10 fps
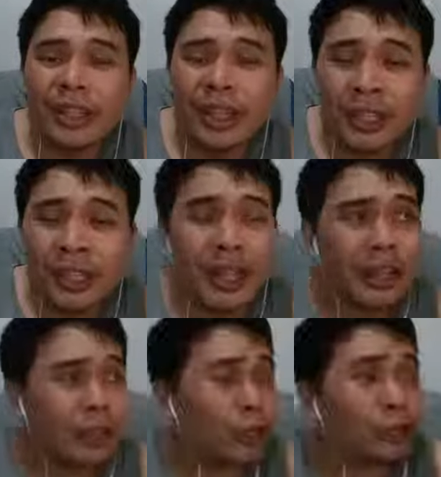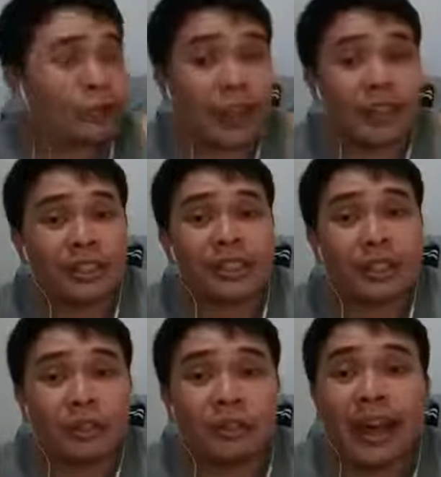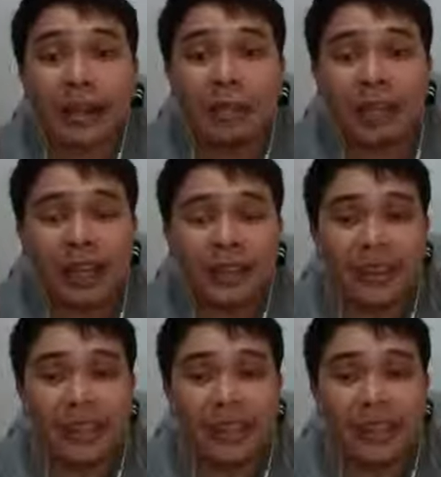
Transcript: is like your friends, your family, they